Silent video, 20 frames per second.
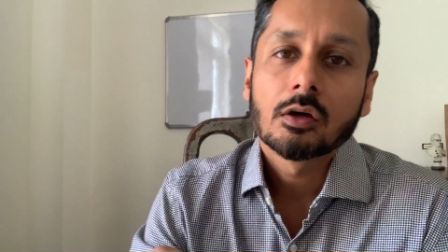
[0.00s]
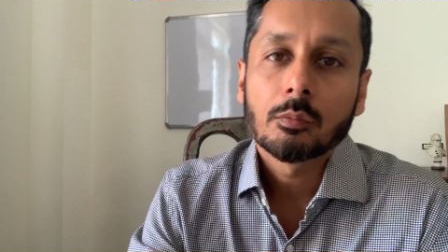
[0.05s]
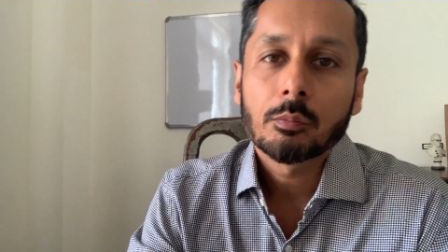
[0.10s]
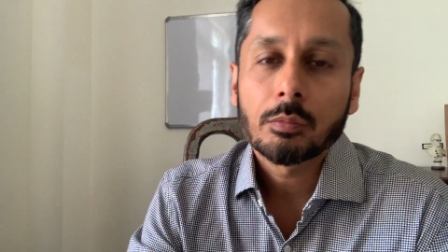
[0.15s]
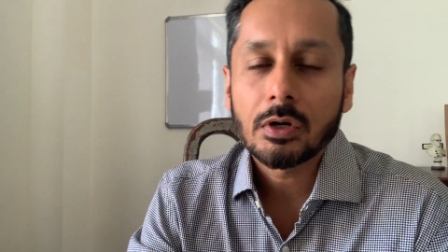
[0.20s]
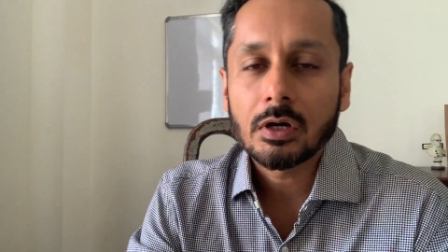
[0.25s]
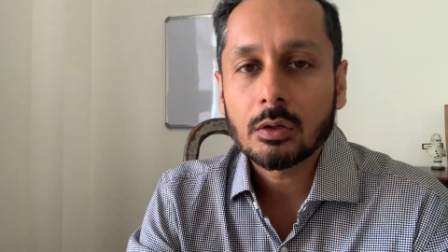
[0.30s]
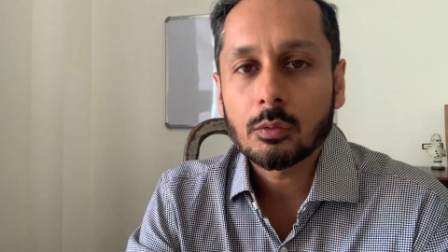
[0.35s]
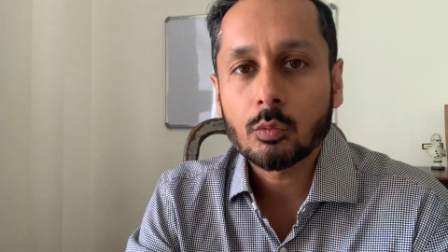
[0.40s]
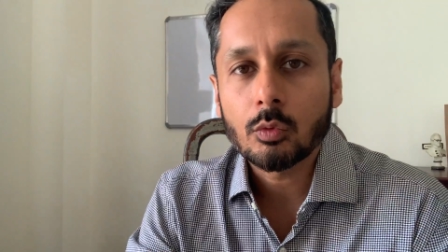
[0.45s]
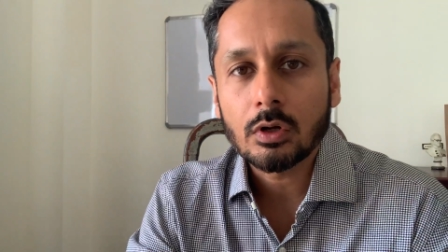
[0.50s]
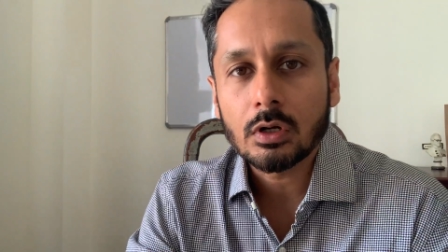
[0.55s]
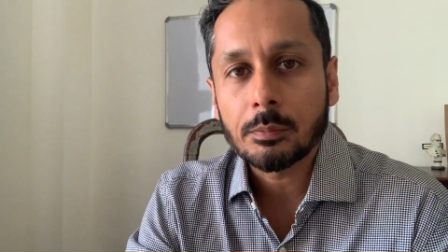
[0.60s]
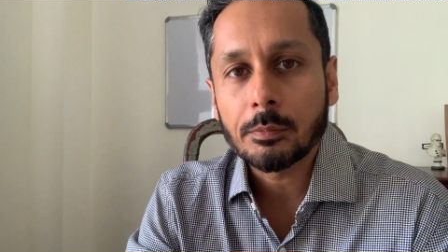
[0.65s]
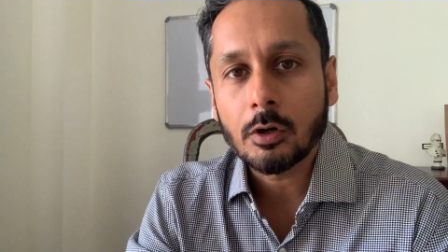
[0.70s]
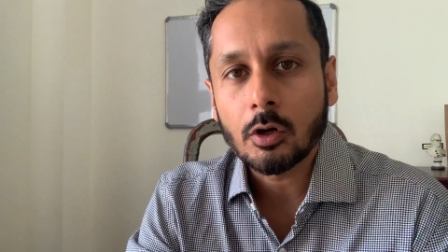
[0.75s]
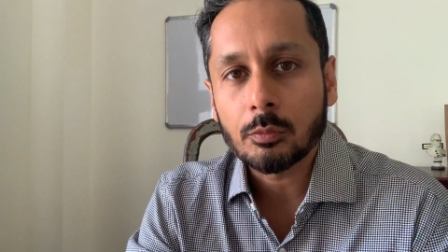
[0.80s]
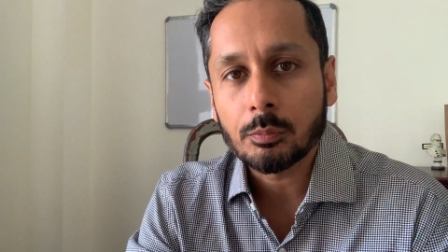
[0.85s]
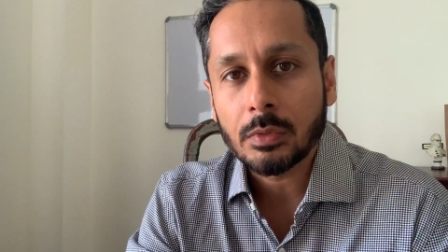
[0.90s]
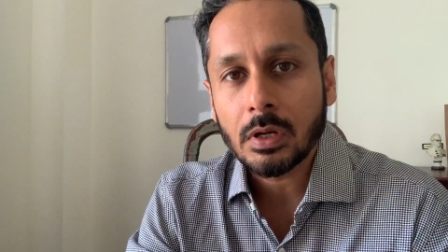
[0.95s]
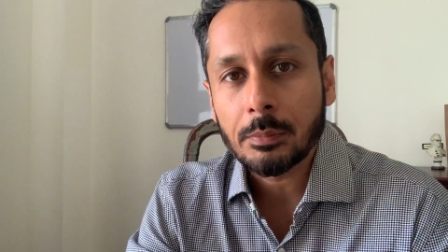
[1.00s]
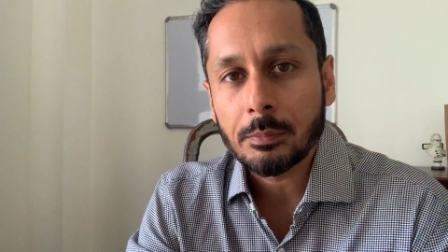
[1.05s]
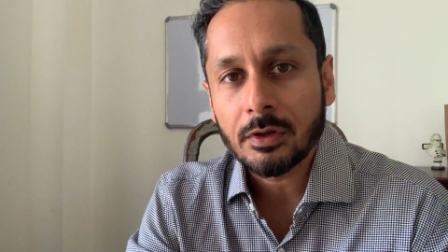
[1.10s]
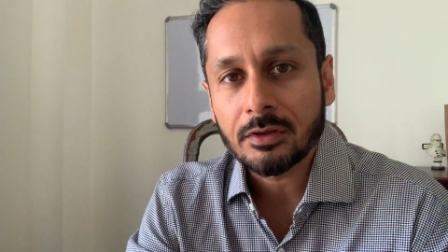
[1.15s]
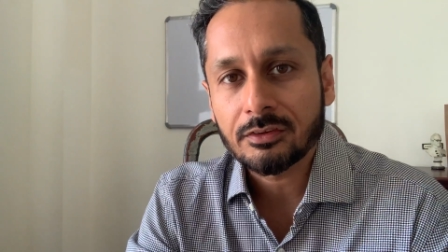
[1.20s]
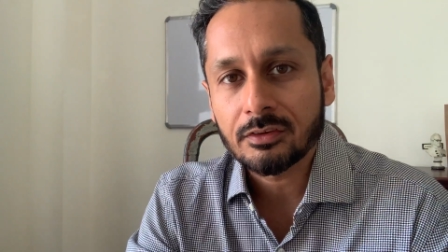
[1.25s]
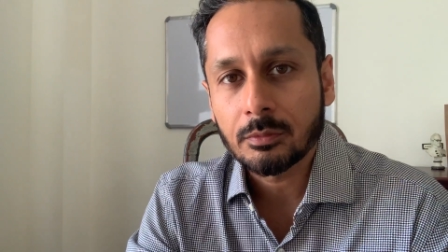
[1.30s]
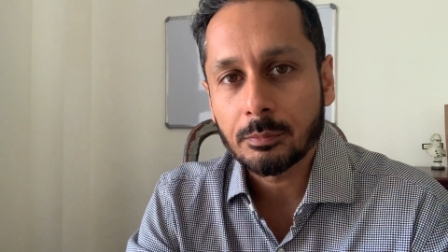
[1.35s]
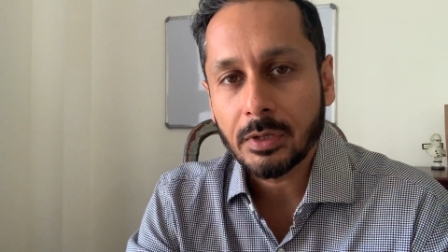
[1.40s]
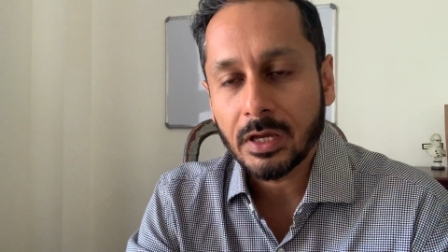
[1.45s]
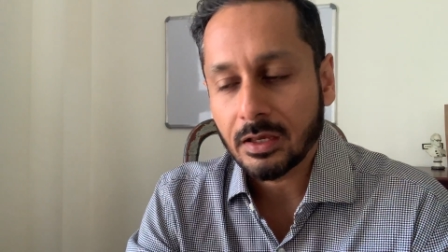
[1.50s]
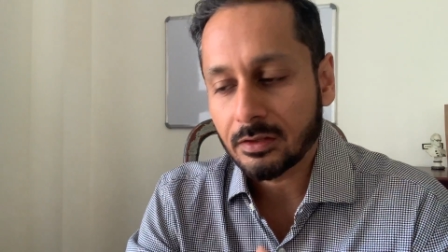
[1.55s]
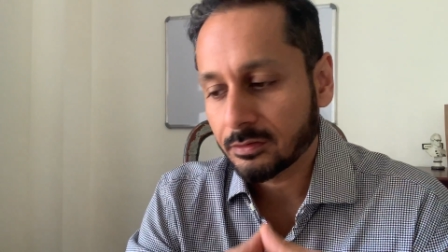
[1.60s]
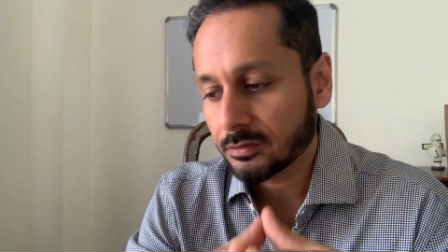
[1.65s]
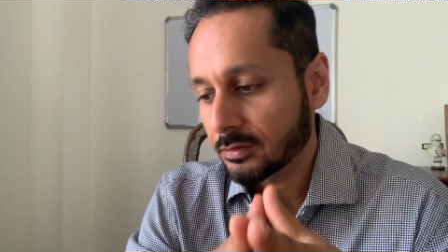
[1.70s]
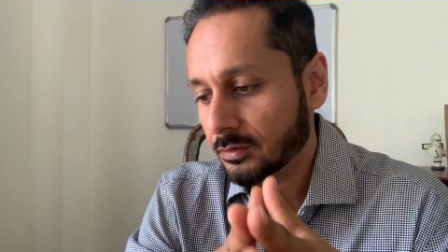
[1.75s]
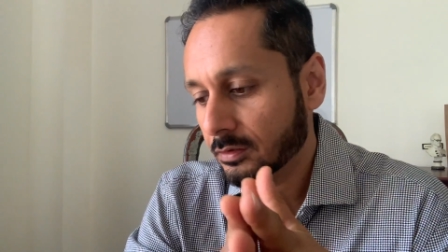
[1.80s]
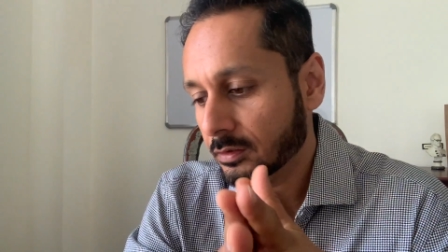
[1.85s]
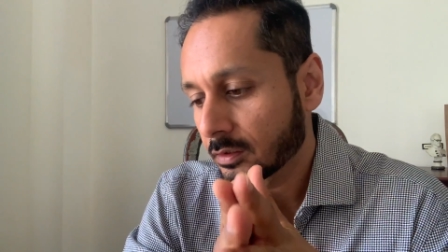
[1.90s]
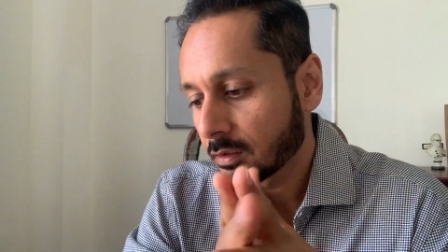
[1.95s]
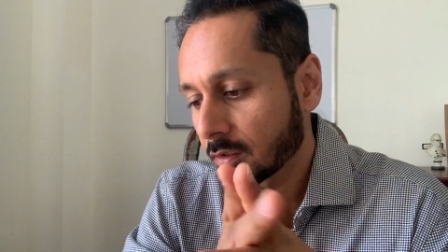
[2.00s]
but what about my muscle mass?